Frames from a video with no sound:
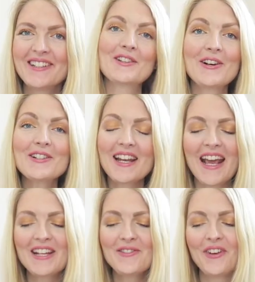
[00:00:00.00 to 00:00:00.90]
So
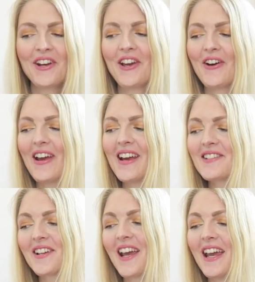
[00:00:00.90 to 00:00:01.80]
today's video
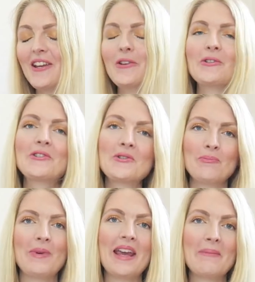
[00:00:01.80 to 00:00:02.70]
is a
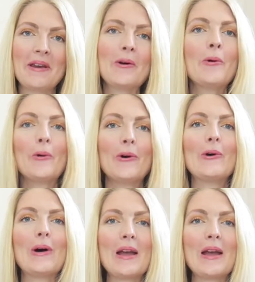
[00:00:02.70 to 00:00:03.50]
huge baby haul.